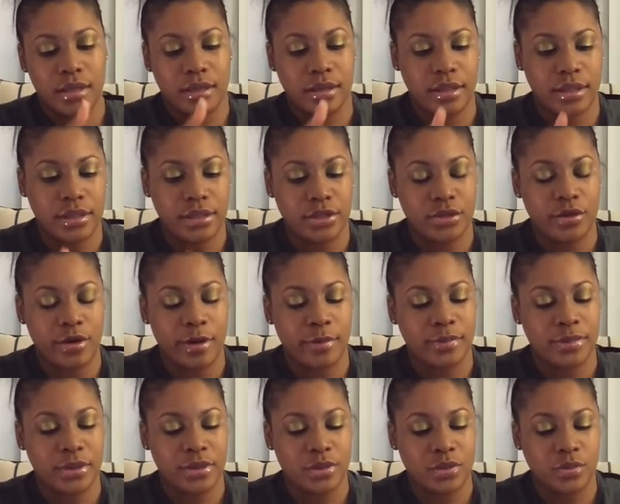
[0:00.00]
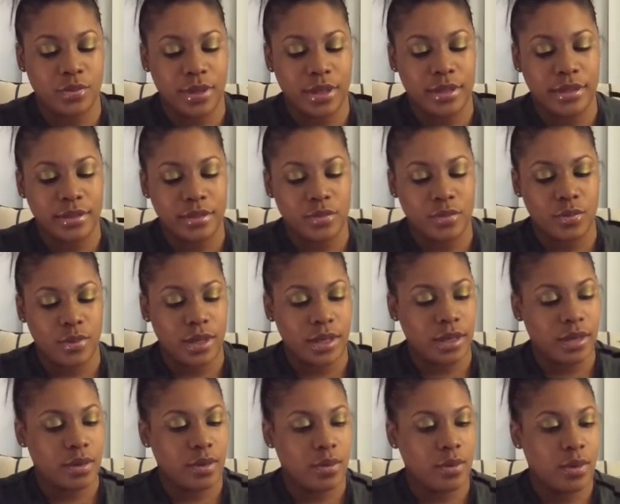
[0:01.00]
These straps are suede as
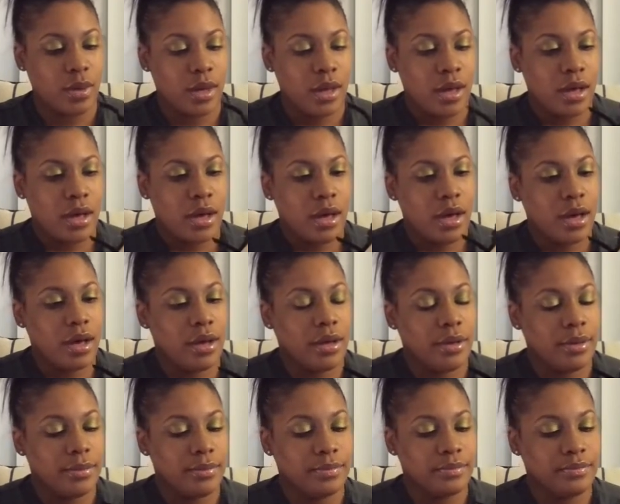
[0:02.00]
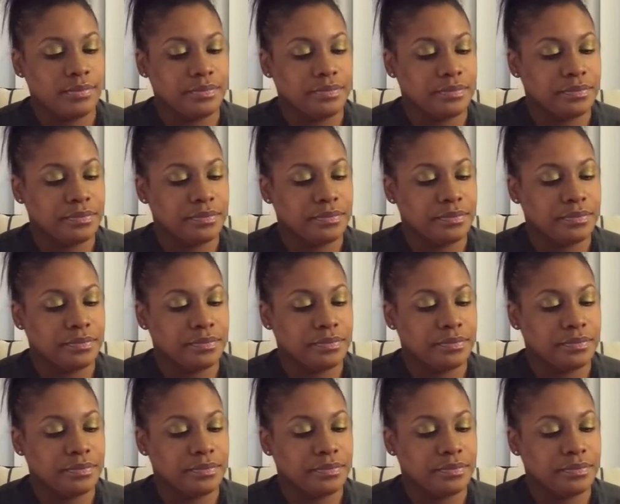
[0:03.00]
well. Um,